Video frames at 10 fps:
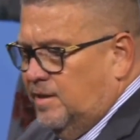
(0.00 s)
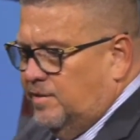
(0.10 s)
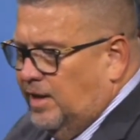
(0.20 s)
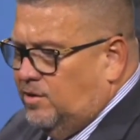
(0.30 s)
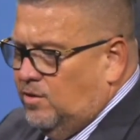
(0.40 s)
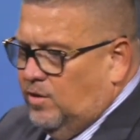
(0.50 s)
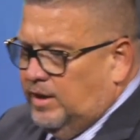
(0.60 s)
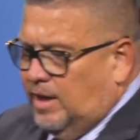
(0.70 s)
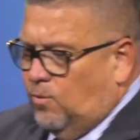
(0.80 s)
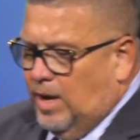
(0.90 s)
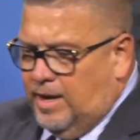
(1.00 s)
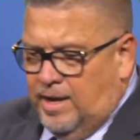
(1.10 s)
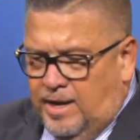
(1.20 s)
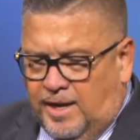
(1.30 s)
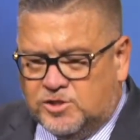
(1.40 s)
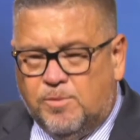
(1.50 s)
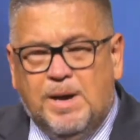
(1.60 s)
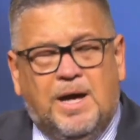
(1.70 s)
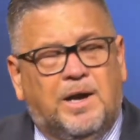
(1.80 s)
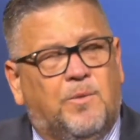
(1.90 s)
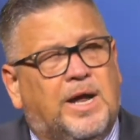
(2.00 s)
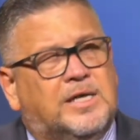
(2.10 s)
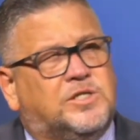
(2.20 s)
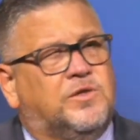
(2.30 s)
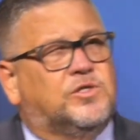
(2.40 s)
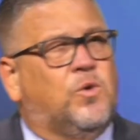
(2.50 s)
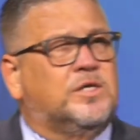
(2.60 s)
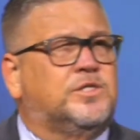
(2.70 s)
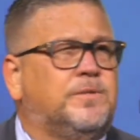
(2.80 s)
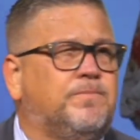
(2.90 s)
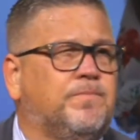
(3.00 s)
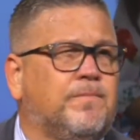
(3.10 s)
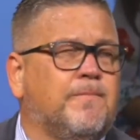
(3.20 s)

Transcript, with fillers: Thank you, Lord. Again, why heads are bowed, I want to ask you this question.